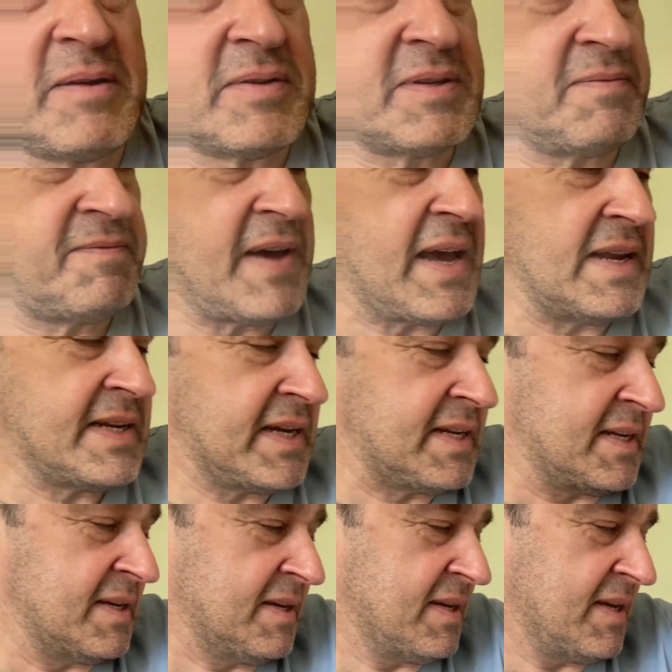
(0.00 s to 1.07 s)
was invaded
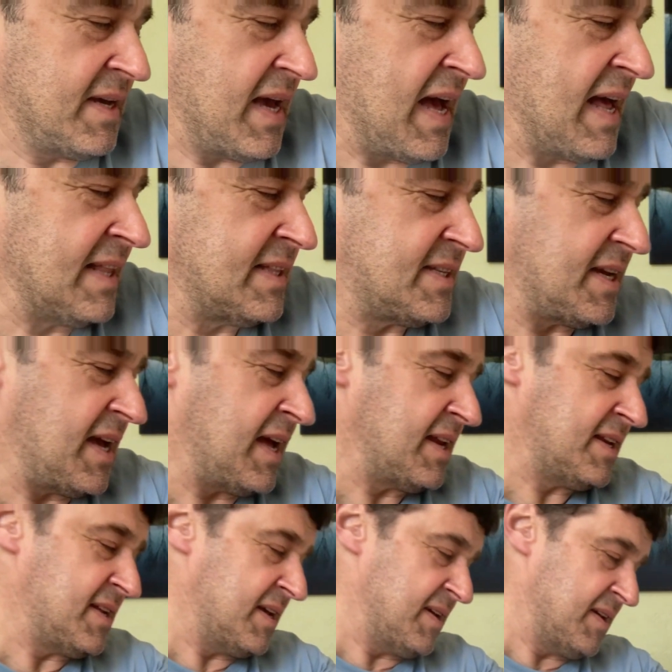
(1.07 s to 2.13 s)
and
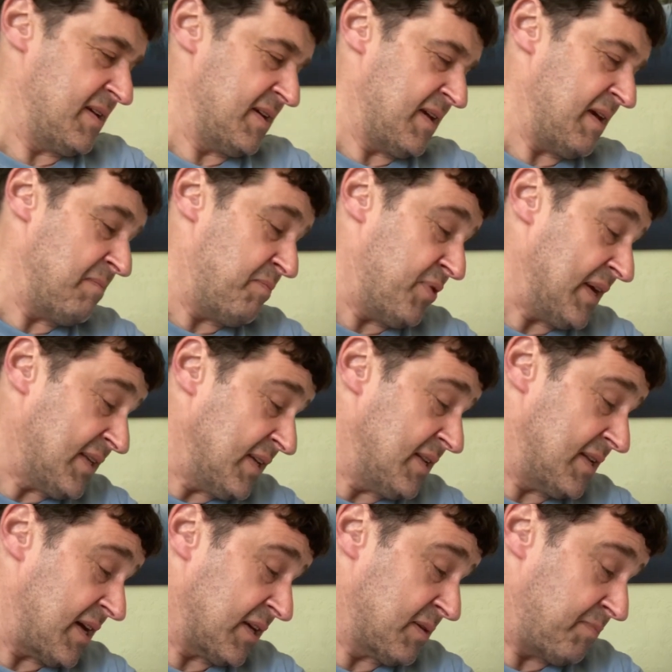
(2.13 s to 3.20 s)

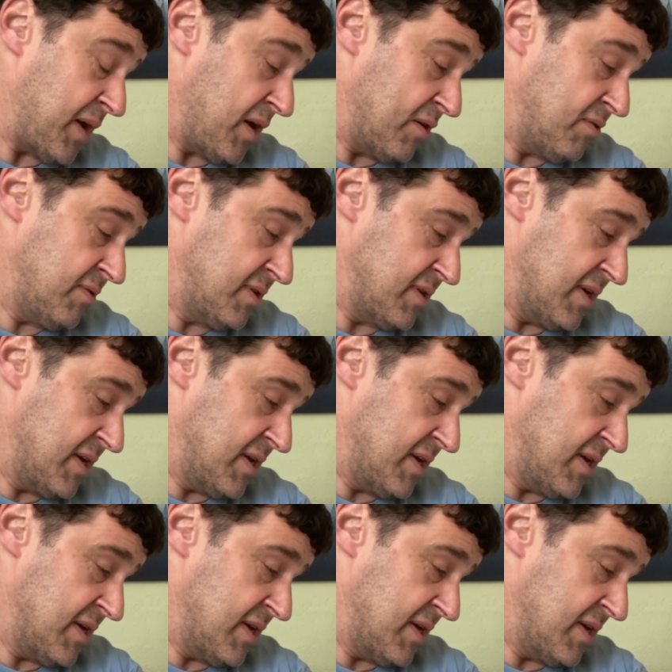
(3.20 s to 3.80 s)
imprisoned, I suppose.